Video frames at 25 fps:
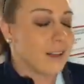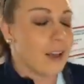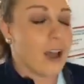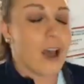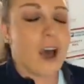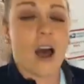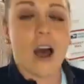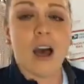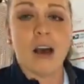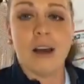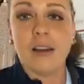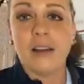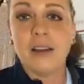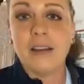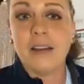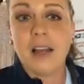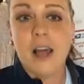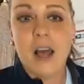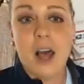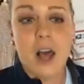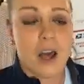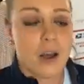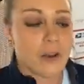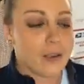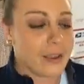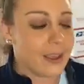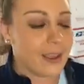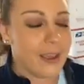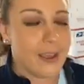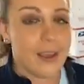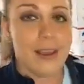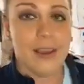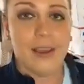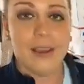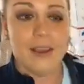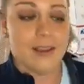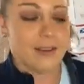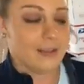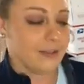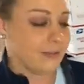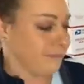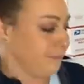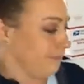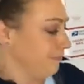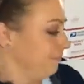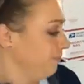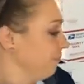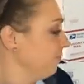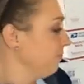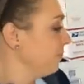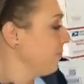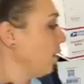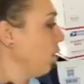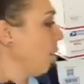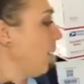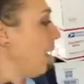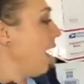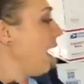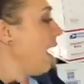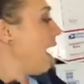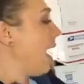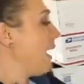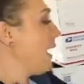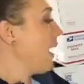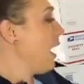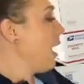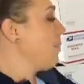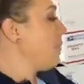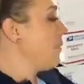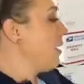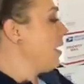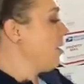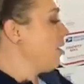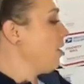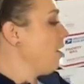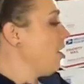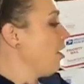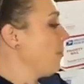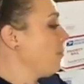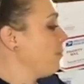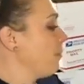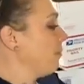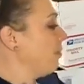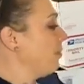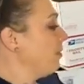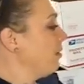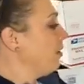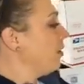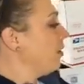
Oh, one more oh. cup before we go home. Wait, I got my cup.